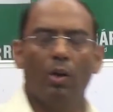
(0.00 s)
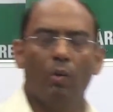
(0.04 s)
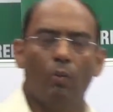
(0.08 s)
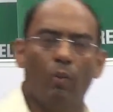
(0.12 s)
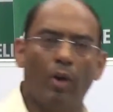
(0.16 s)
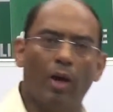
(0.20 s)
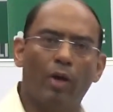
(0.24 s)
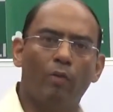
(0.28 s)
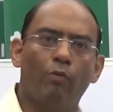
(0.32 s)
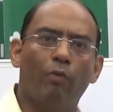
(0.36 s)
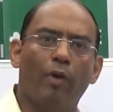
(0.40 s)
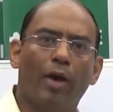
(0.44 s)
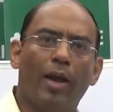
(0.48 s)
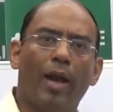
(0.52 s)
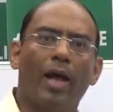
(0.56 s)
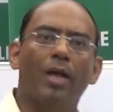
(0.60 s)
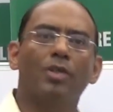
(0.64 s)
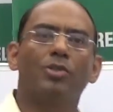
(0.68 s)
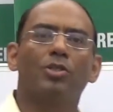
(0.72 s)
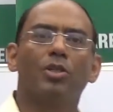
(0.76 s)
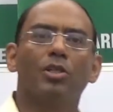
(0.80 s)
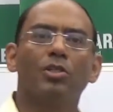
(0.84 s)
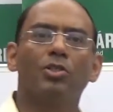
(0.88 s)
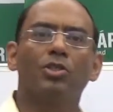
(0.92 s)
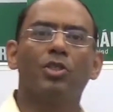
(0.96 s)
where
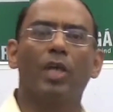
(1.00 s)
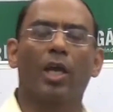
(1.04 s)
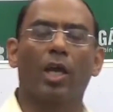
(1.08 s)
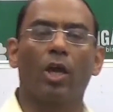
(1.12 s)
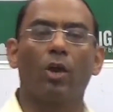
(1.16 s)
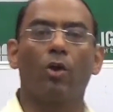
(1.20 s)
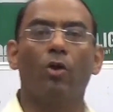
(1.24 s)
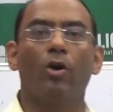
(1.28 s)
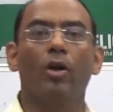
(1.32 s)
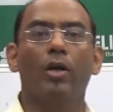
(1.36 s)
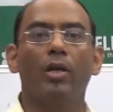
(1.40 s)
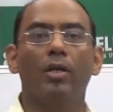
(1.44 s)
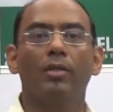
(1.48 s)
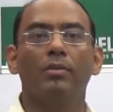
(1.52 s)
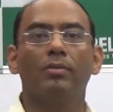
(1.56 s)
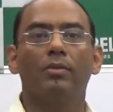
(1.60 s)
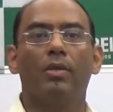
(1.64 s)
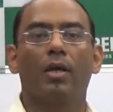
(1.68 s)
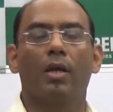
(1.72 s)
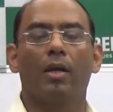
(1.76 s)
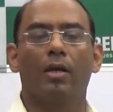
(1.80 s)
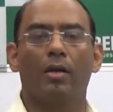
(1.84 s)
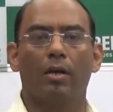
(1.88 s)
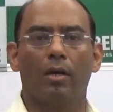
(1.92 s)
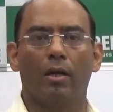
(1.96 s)
financial securities
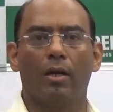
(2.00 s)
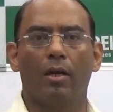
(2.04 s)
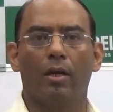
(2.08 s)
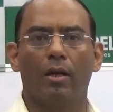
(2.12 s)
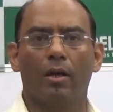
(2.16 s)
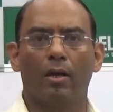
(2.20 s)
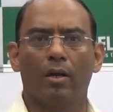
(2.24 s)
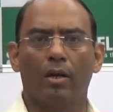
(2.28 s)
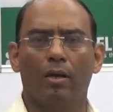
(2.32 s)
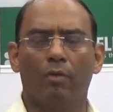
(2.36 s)
get traded,